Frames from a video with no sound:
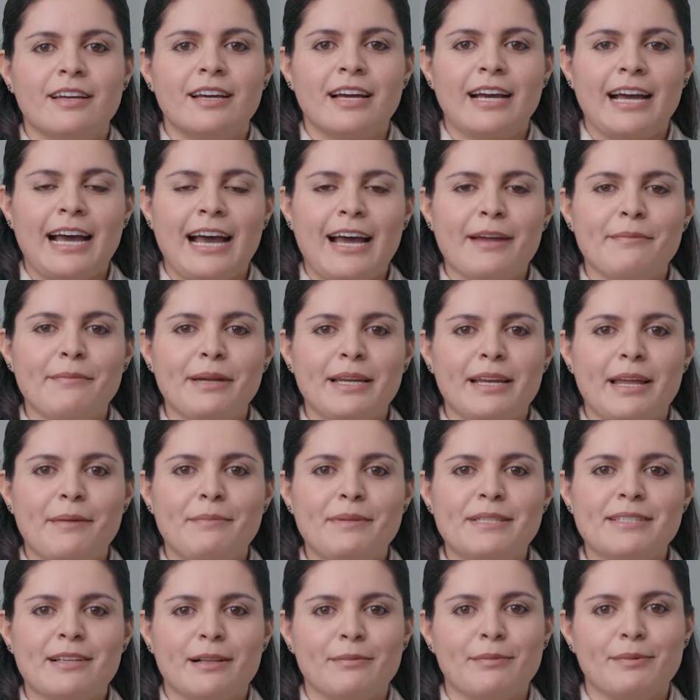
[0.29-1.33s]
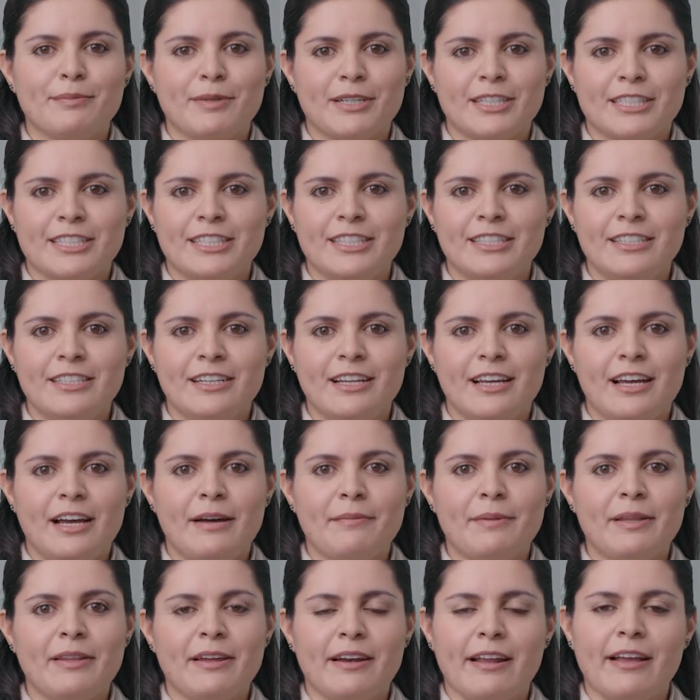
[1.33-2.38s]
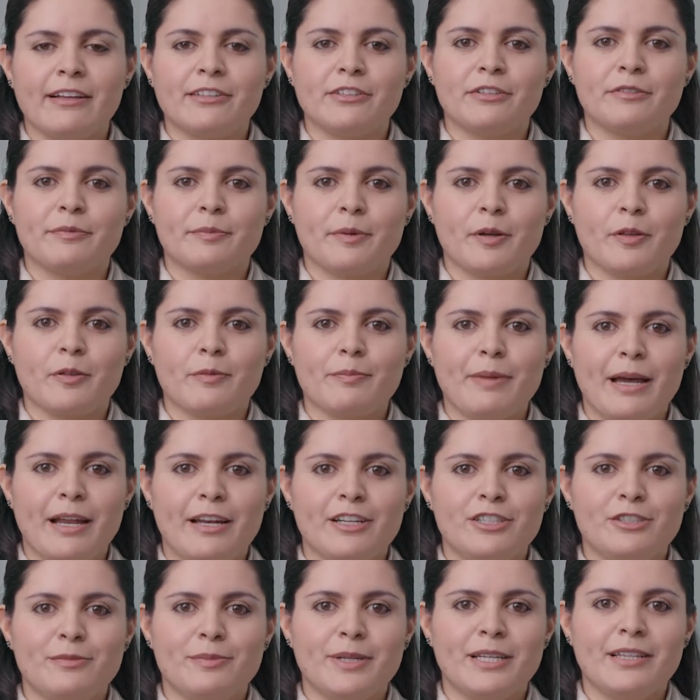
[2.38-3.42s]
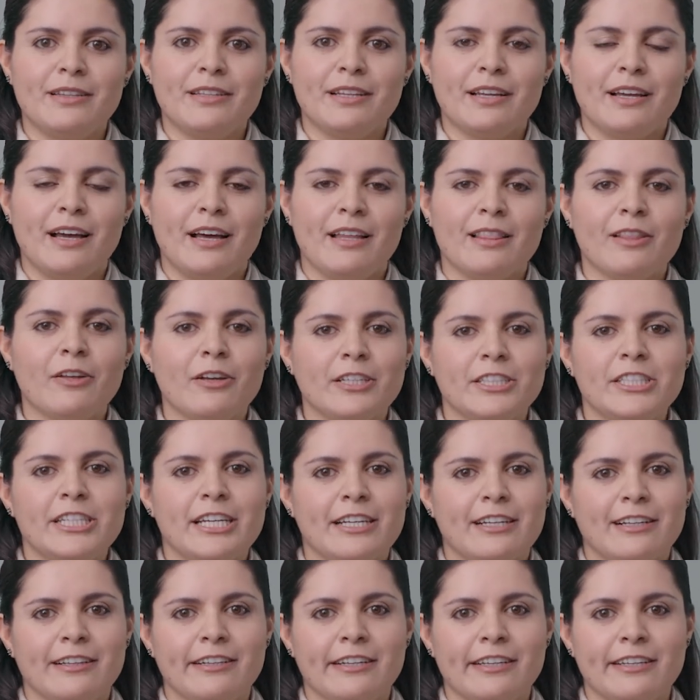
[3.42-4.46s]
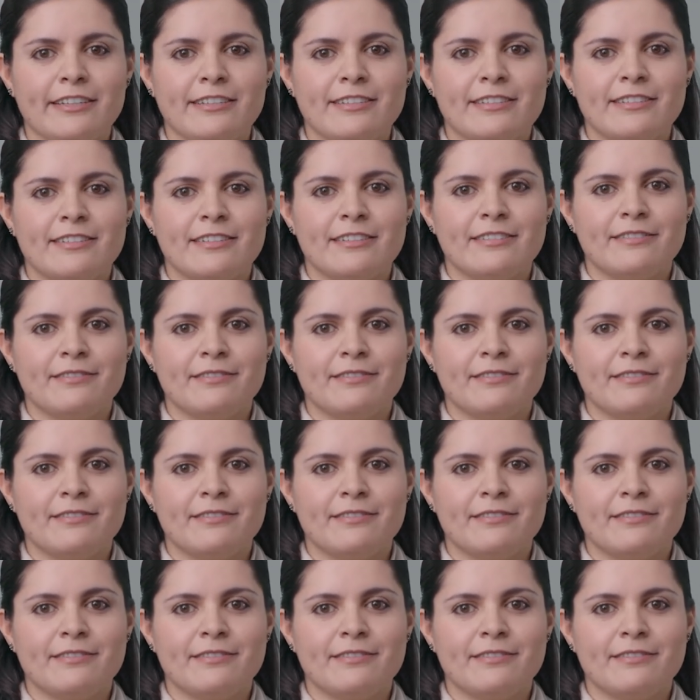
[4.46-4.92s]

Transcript: Hi, my name is Alma Martin. I'm a Director of Product Management at Logi Analytics.